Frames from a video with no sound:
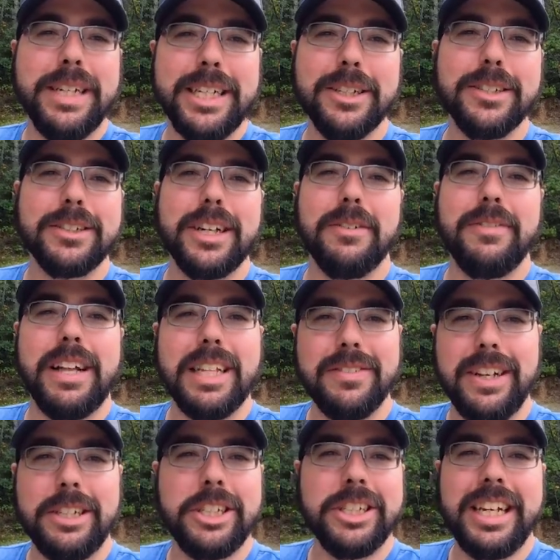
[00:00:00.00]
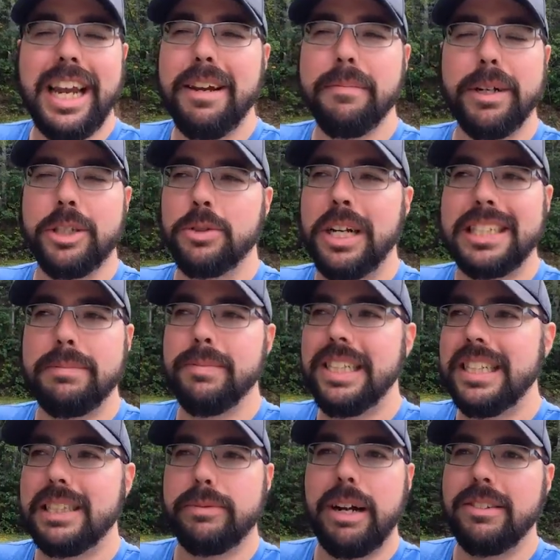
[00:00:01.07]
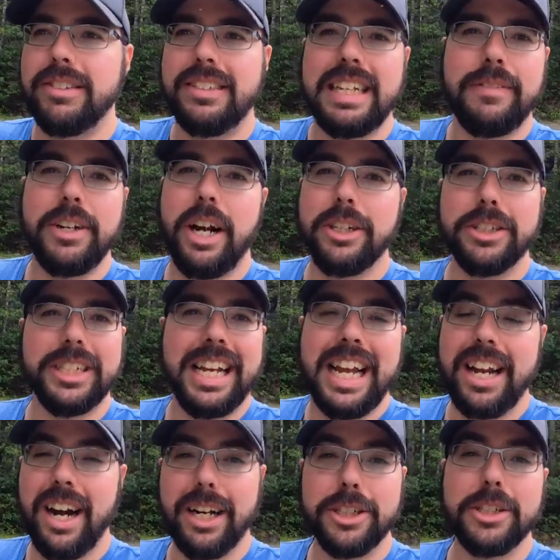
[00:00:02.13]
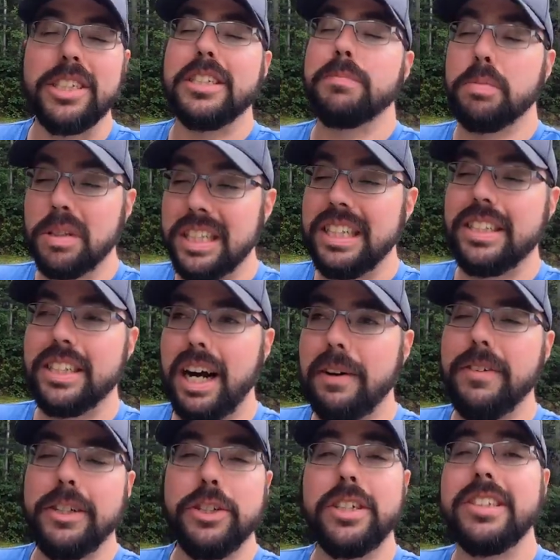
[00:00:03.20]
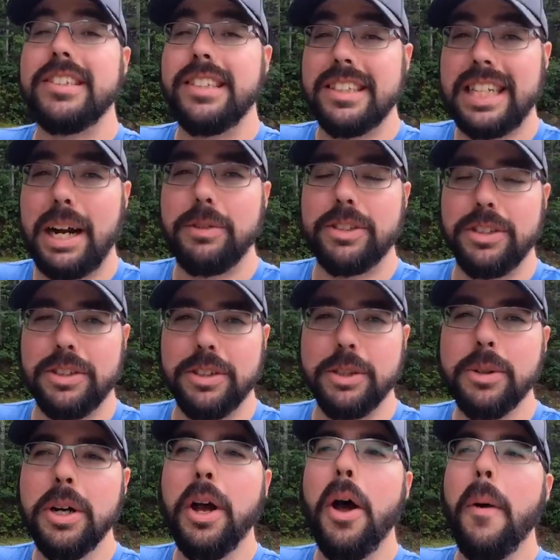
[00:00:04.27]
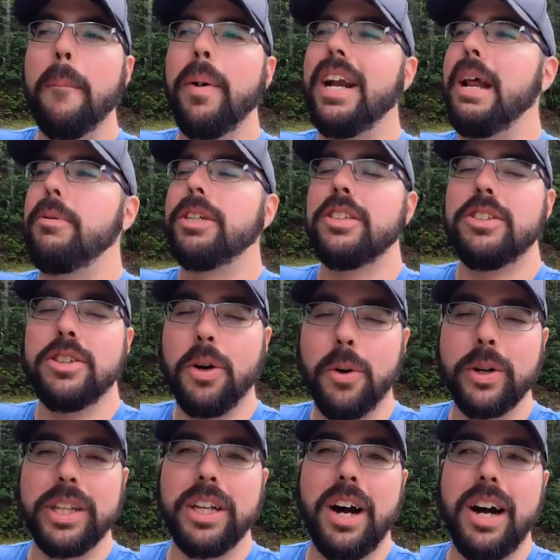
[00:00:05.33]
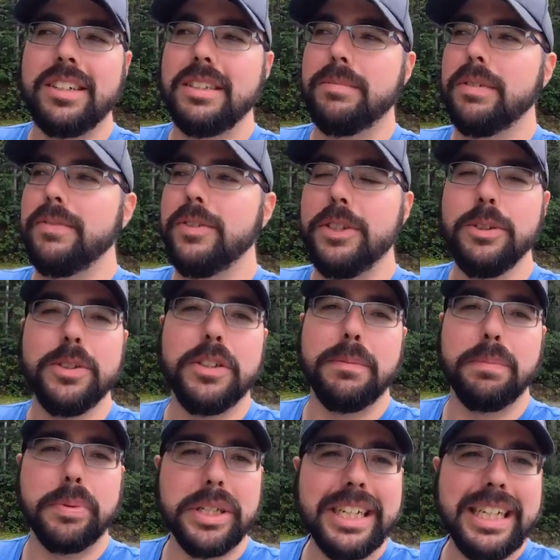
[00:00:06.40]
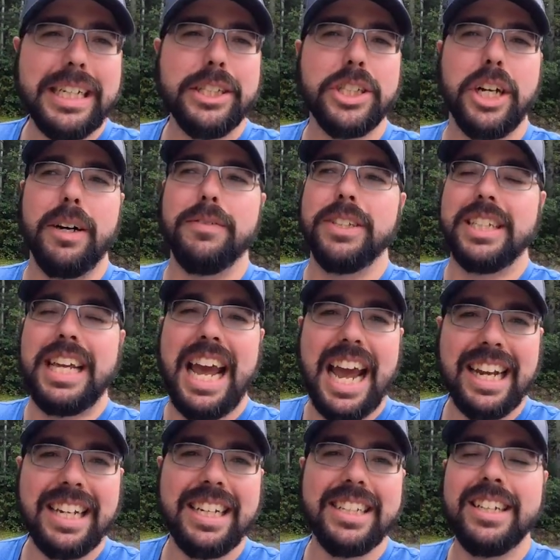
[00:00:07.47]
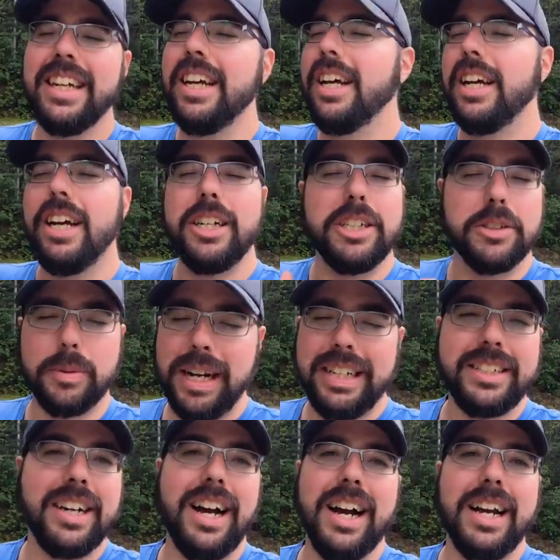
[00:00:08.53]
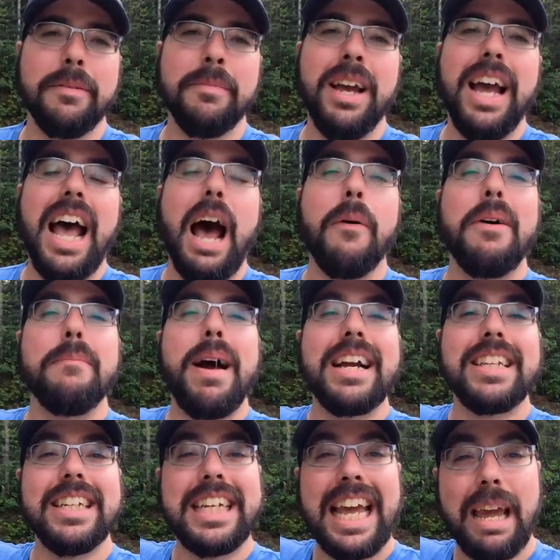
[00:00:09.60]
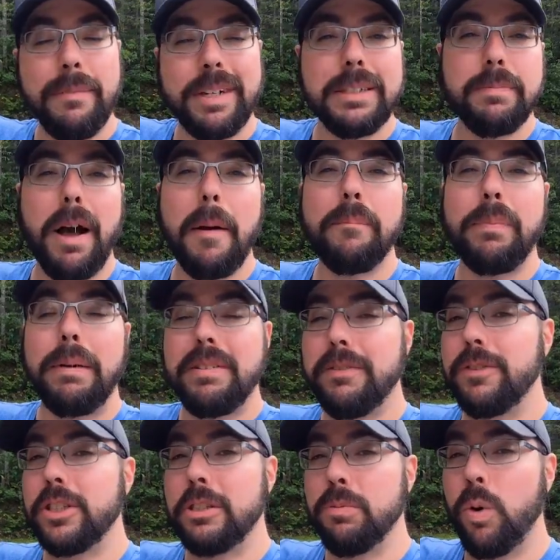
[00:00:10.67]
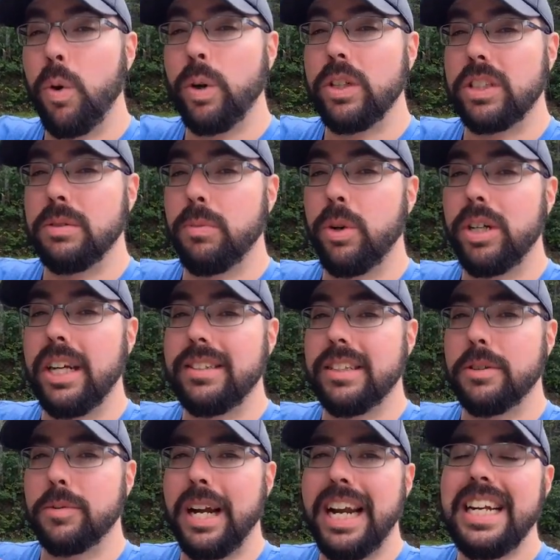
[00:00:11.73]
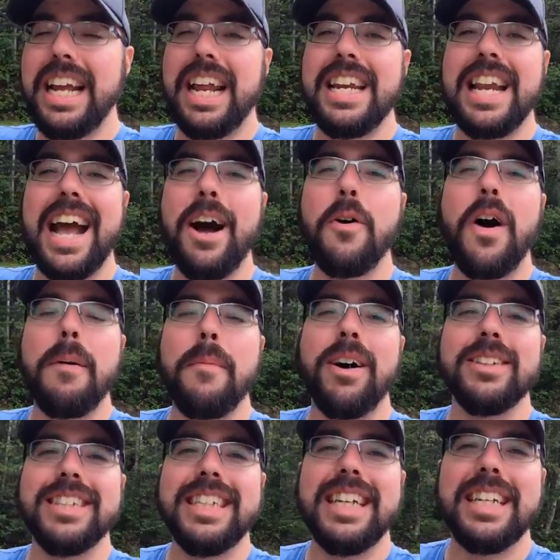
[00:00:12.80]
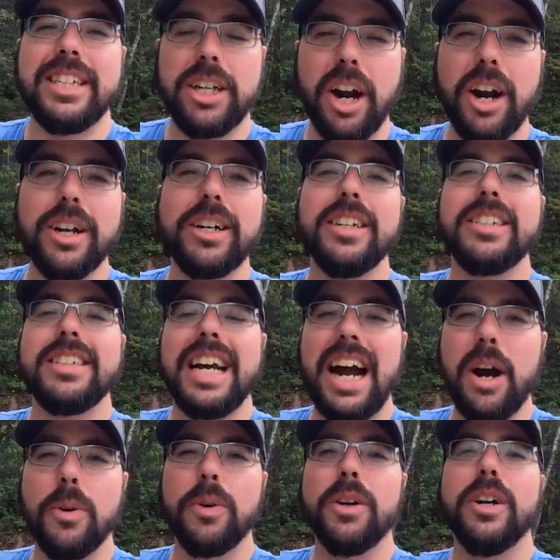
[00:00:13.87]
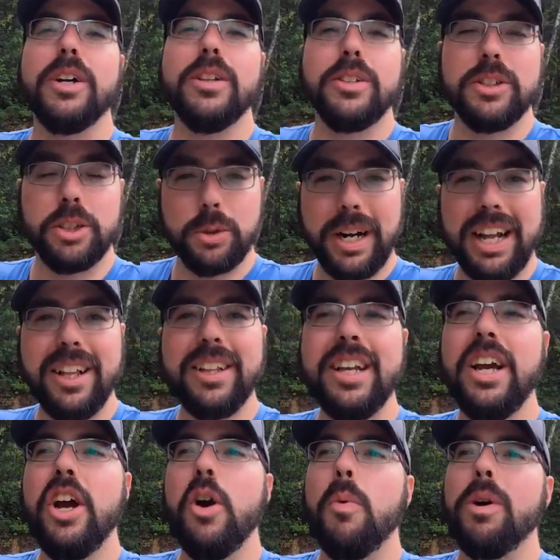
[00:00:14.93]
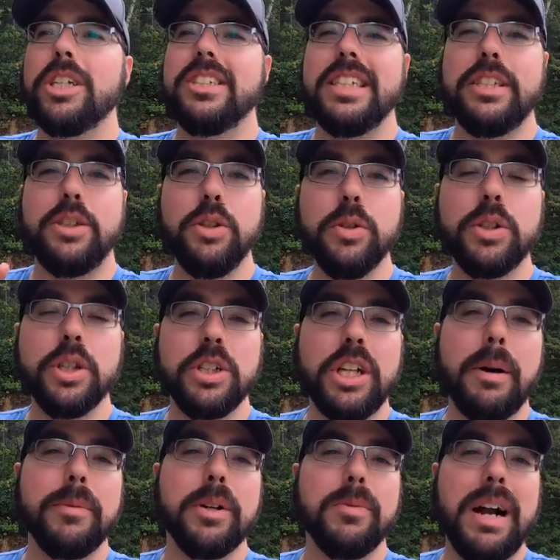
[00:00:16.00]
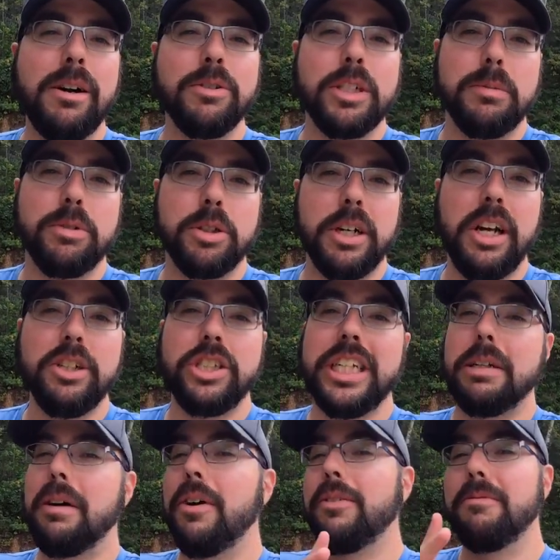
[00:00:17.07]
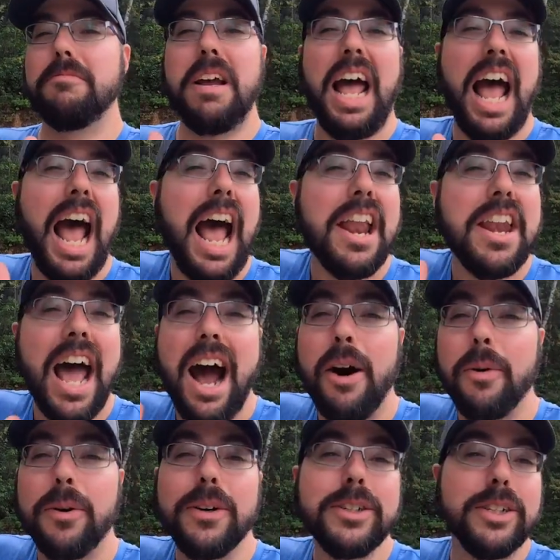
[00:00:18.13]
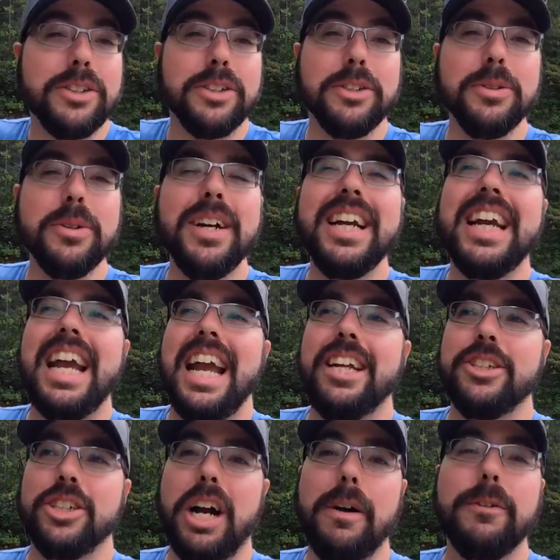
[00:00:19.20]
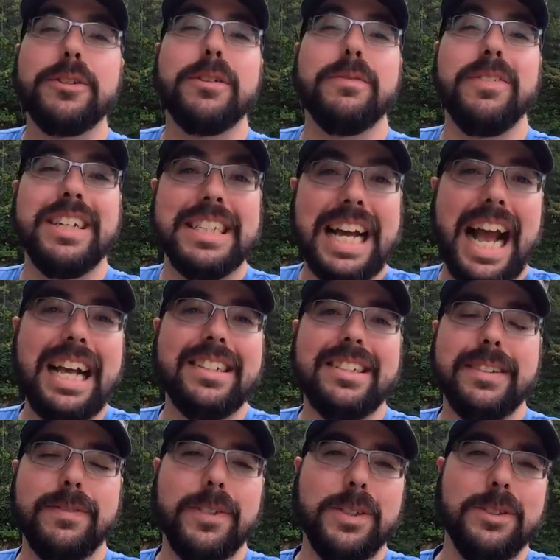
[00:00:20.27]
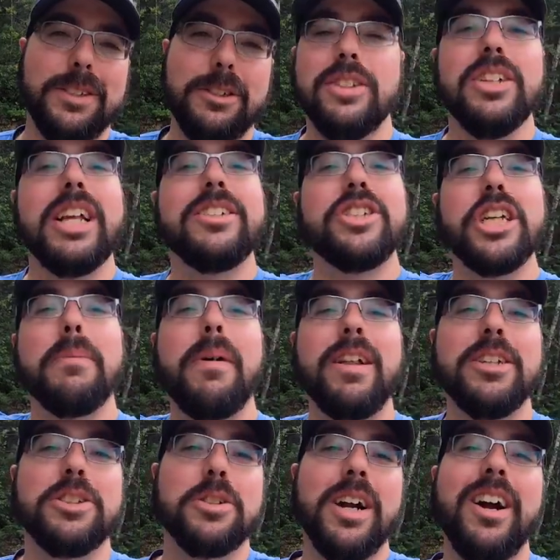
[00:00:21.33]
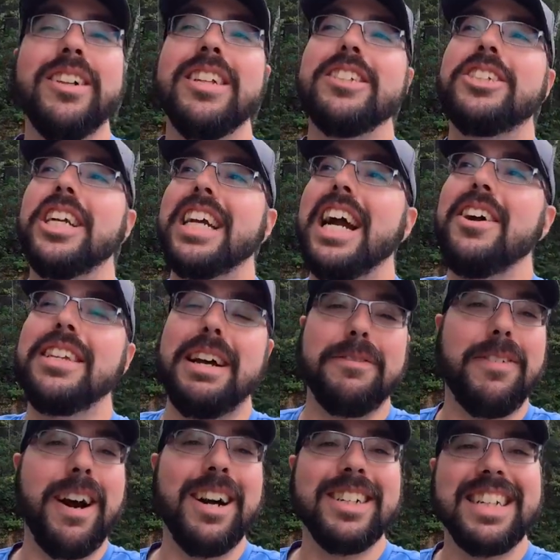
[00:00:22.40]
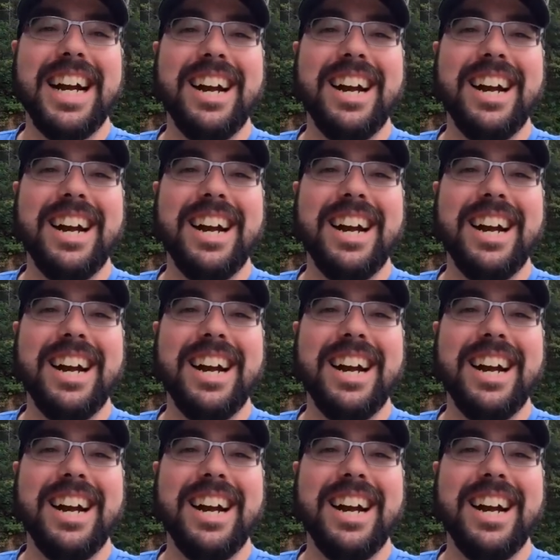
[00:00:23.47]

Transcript: meters of elevation gain, but trust me, it's around seven hundred to eight hundred. It's pretty tough. It took us six hours to do, but it was totally awesome. The views of the bridge, of the canyon, great time. I went back to the camping spot, prepped it for tomorrow because tomorrow announcing rain, and now I'm on the Guard Tower Trail, which is a two kilometer round trip trail. It should take around an hour to do and should offer some fantastic views. So let's jump on this trail and let's check out that fire